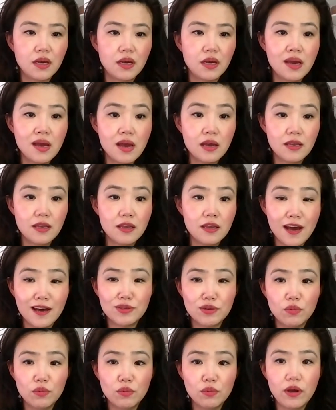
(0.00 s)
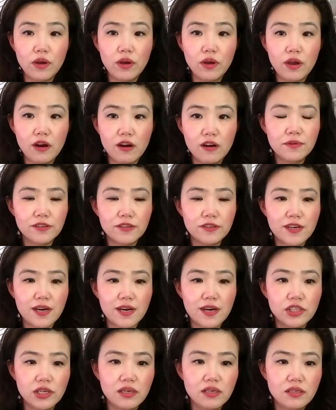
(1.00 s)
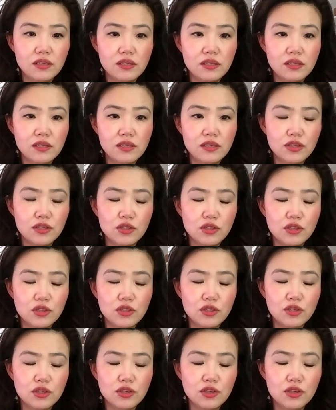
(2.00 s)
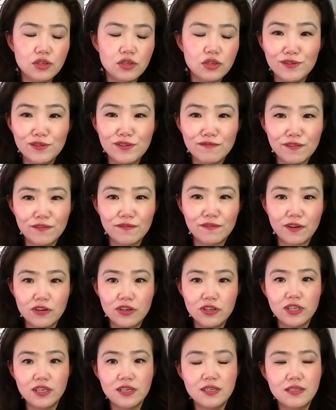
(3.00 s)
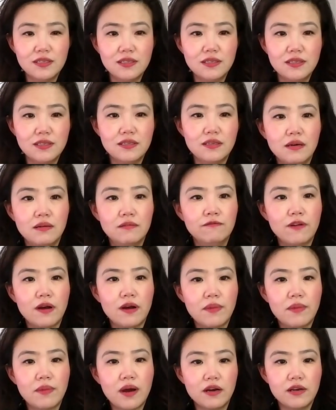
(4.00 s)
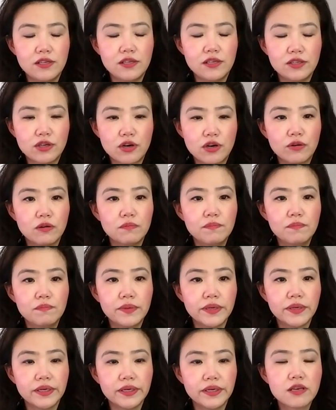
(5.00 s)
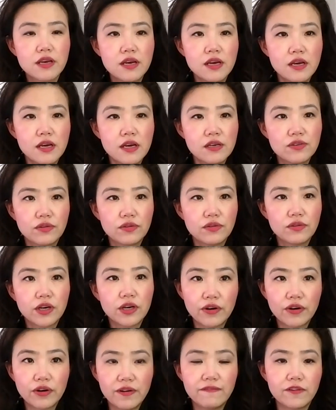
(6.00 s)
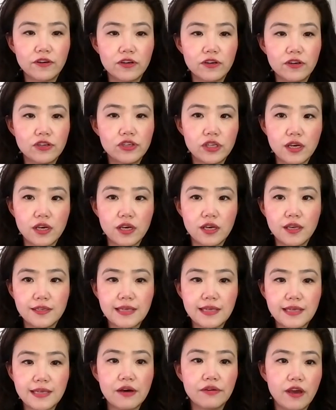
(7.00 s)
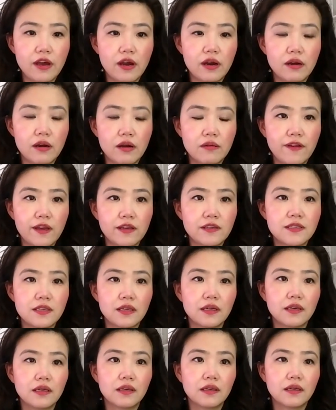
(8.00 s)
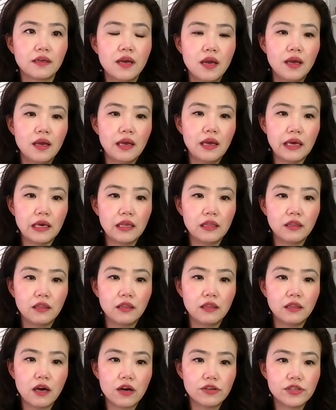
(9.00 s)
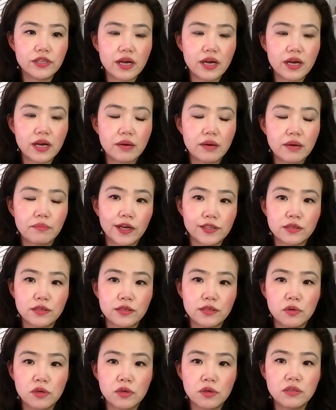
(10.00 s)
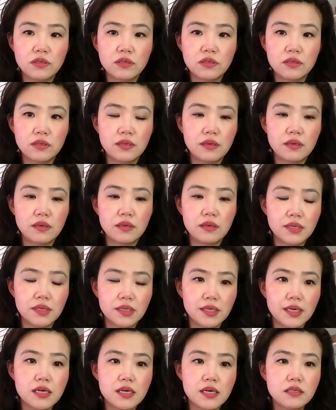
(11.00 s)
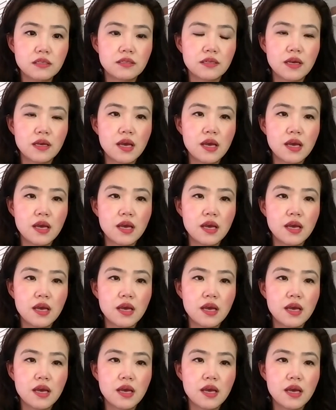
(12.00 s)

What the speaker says: Yeah, so we are in production. So we had a few different versions from our internal builds. So the current version is out there facing a large number of customers in the millions.